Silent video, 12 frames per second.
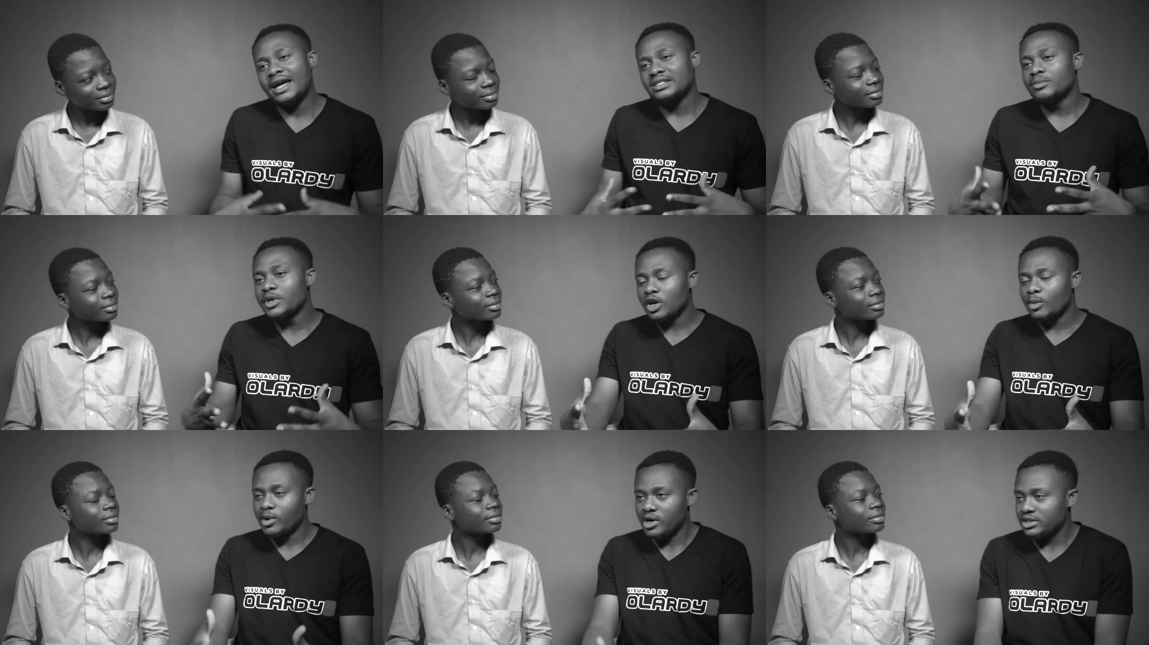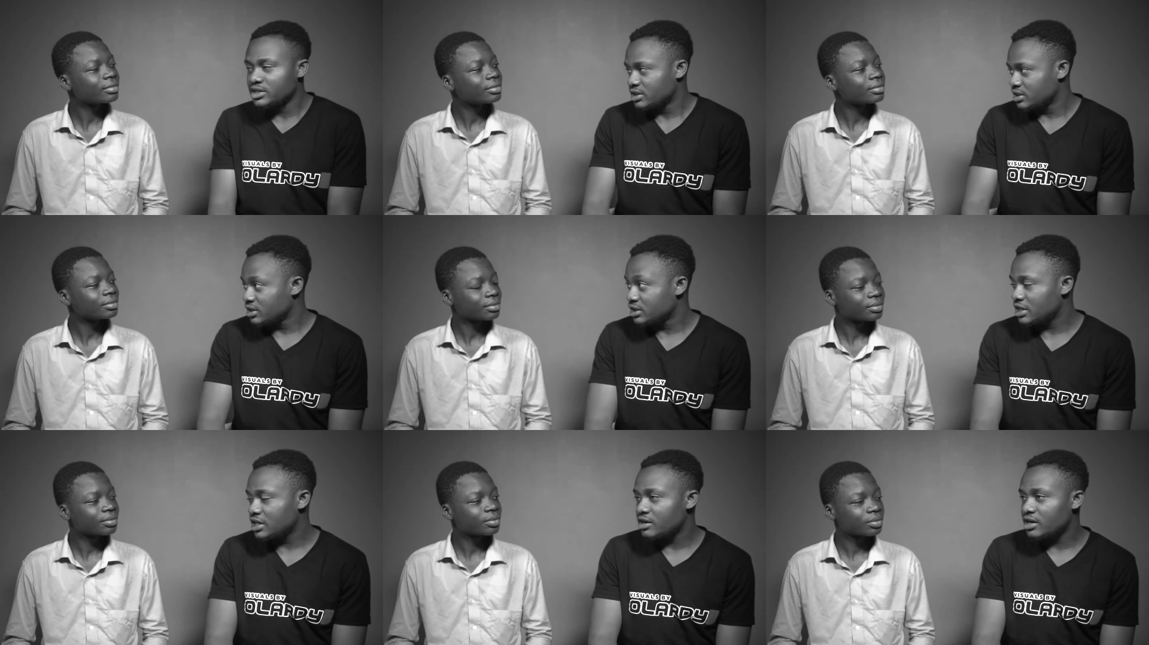Speaker 1: as a makeup artist in
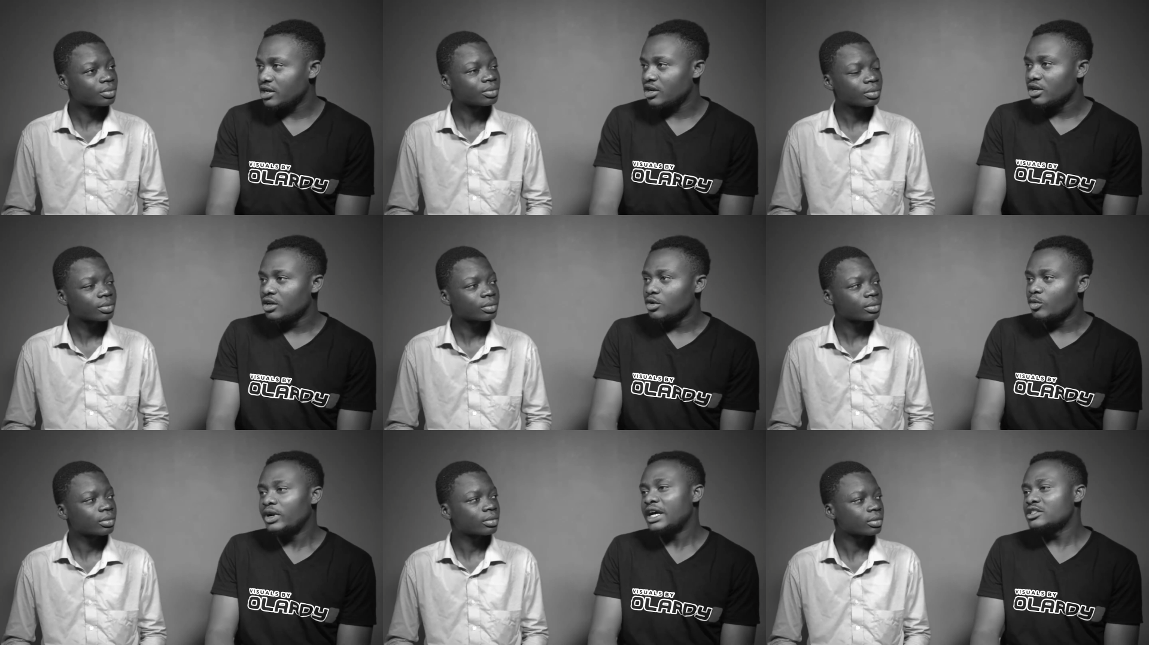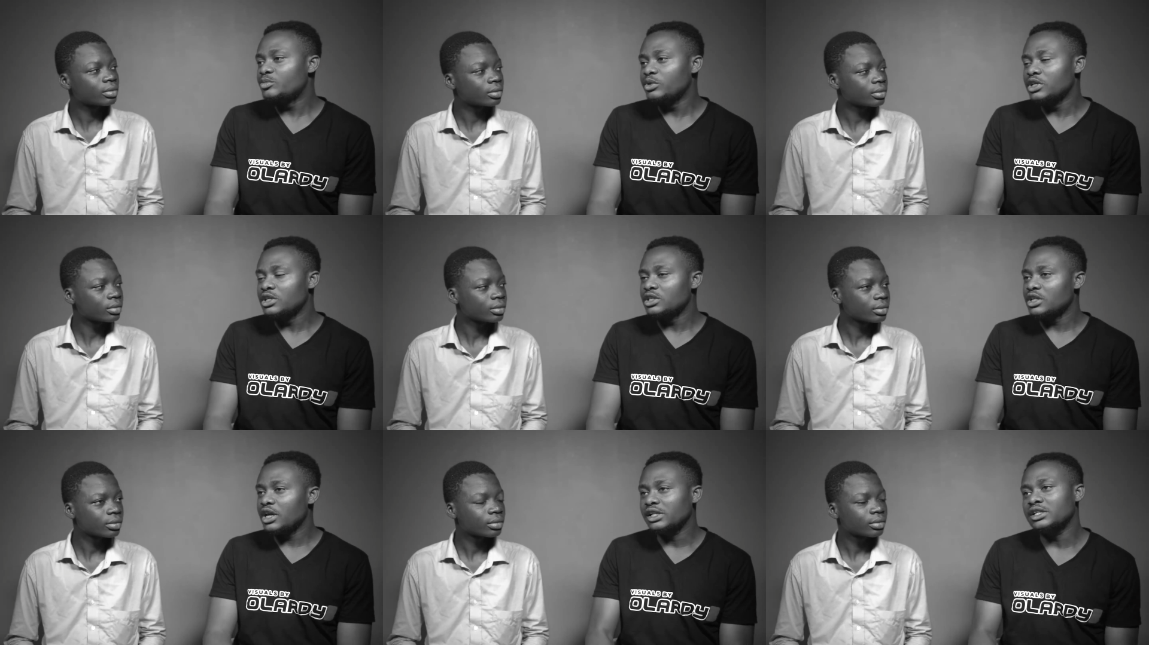general, what has been
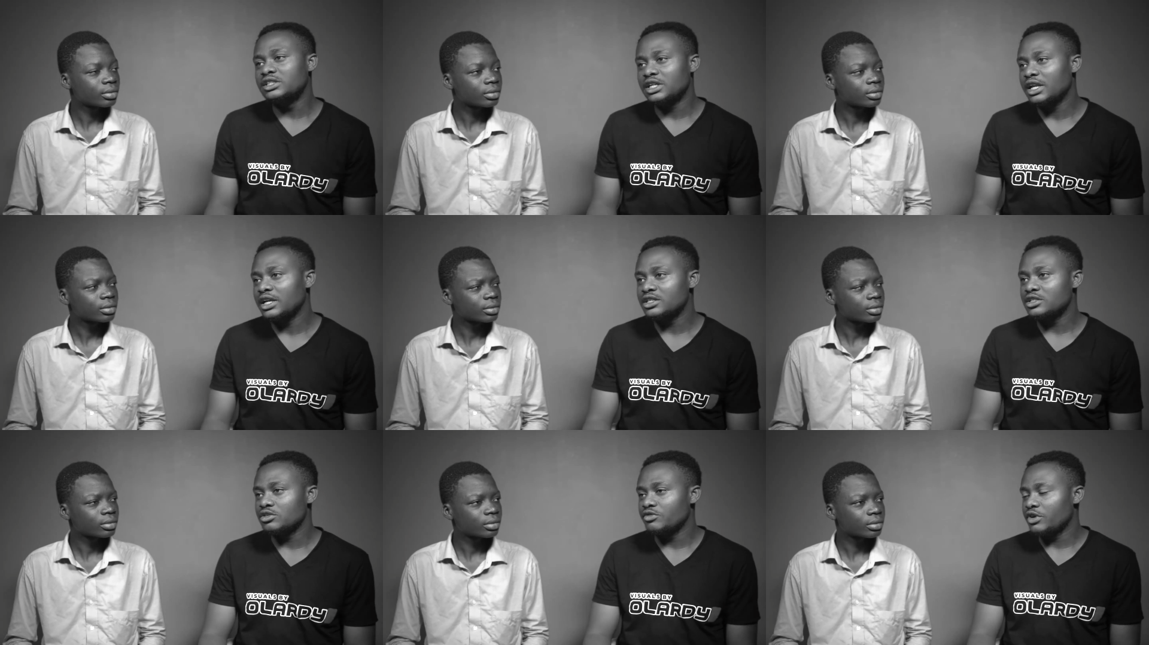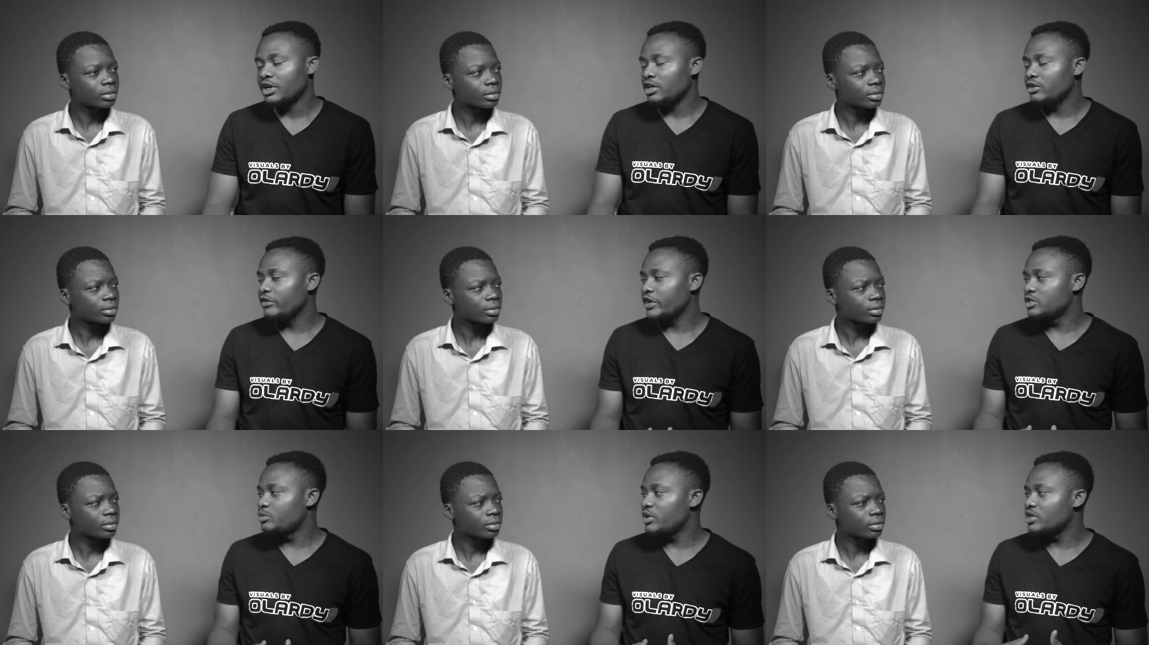any challenges you've, you've
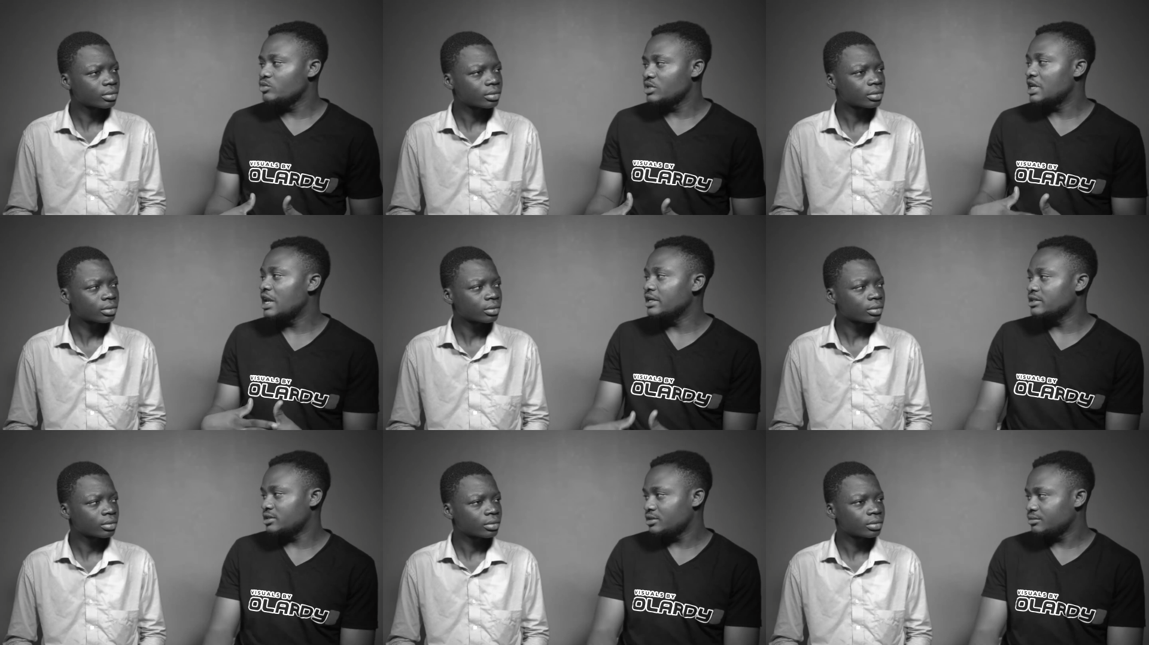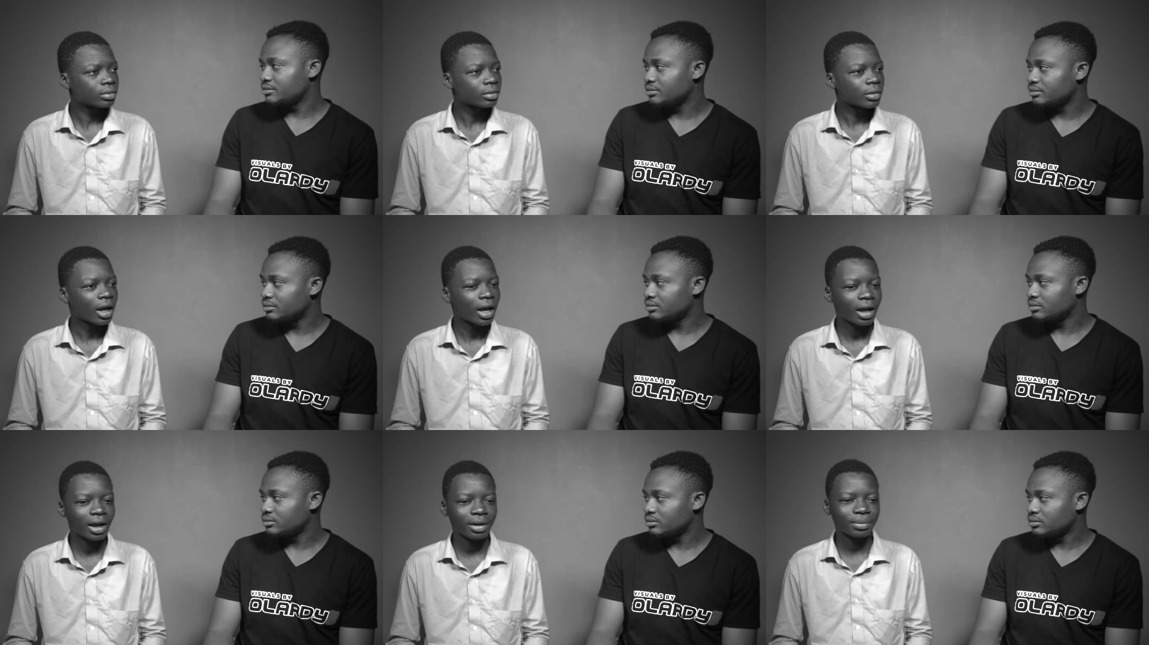experienced with clients?
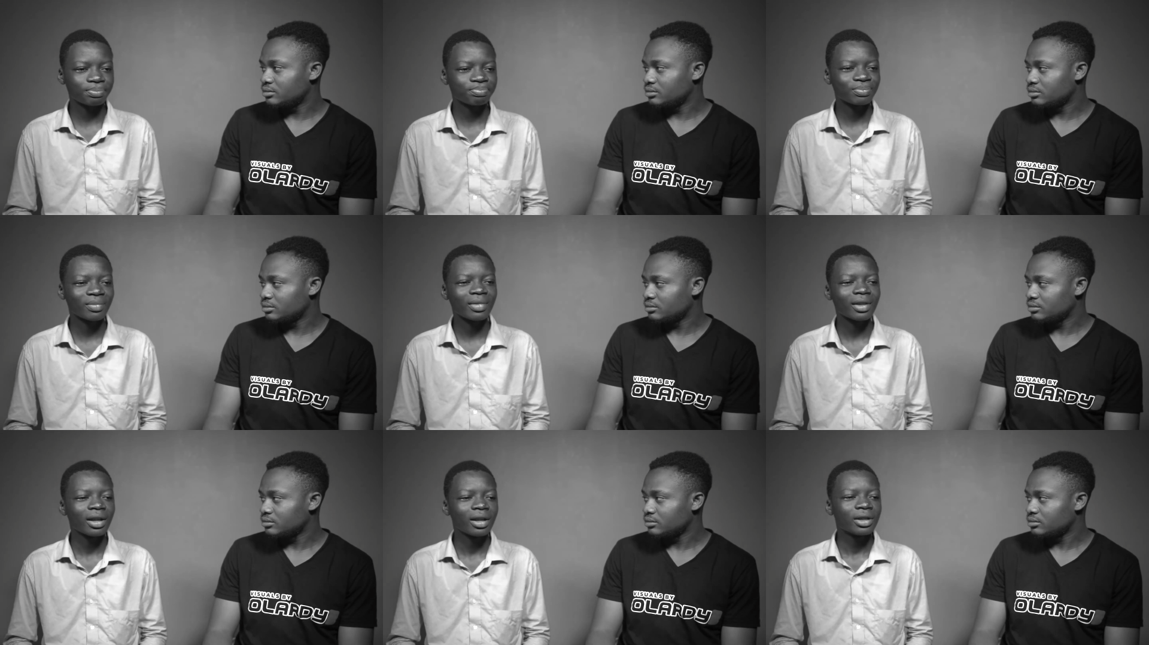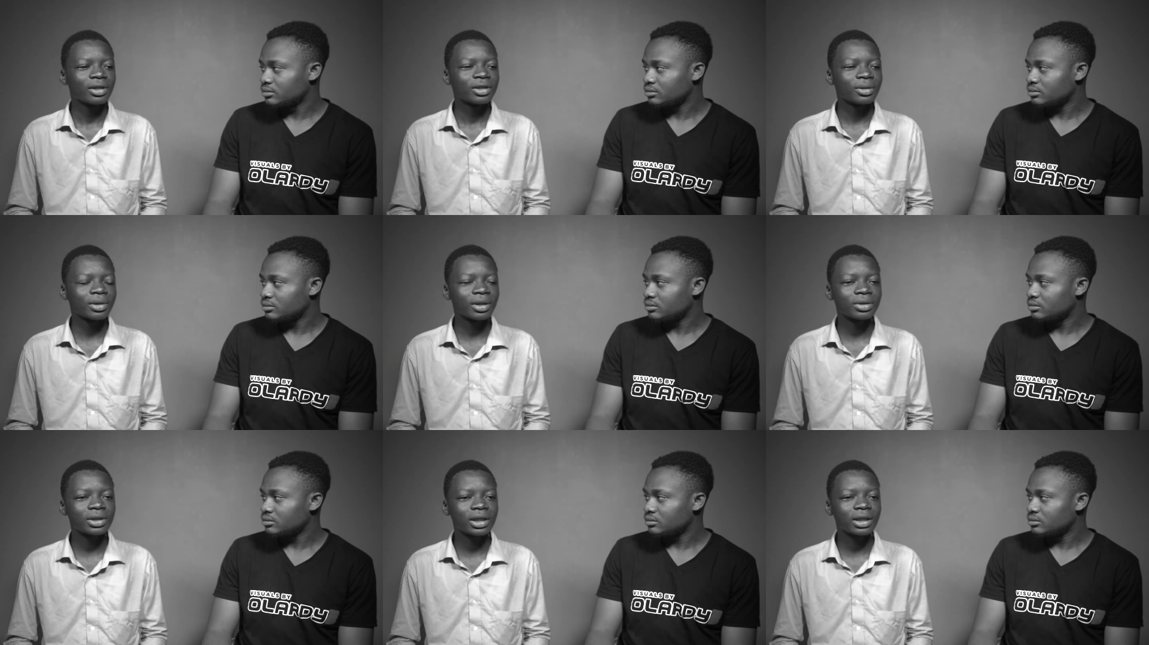
Speaker 2: Huh. Client
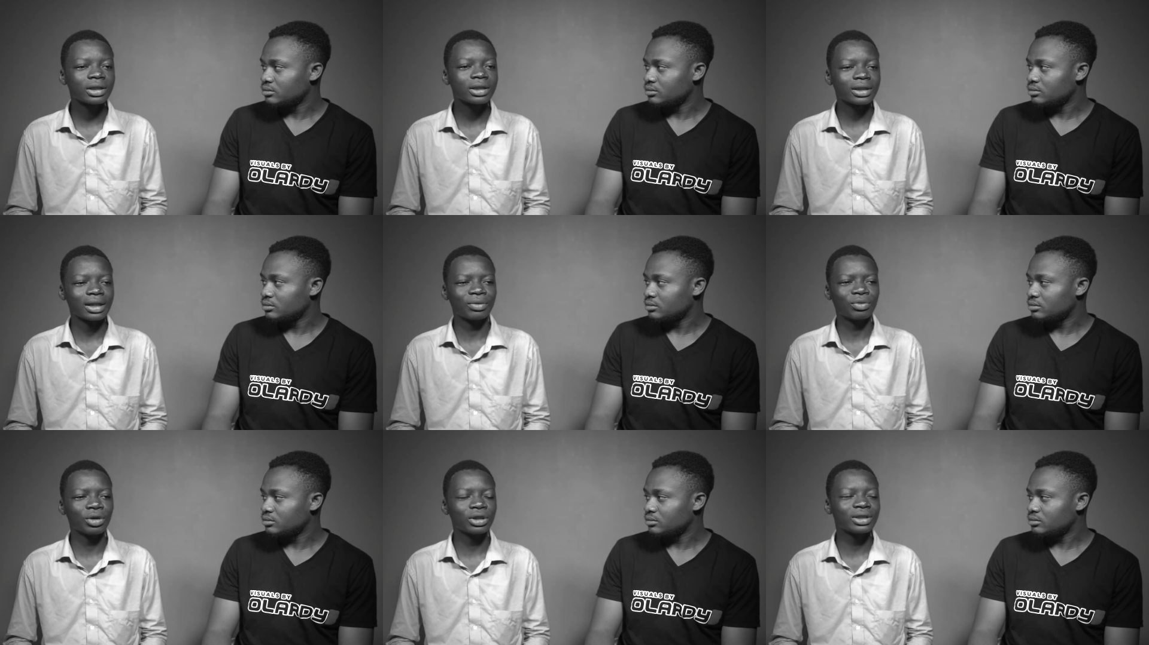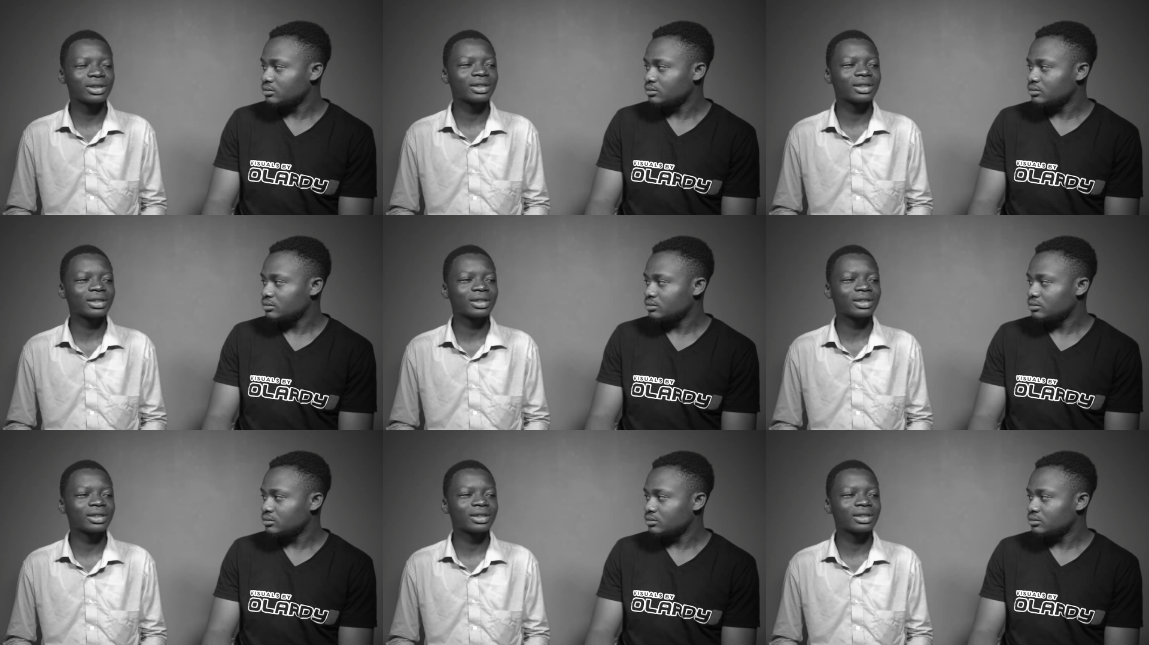said what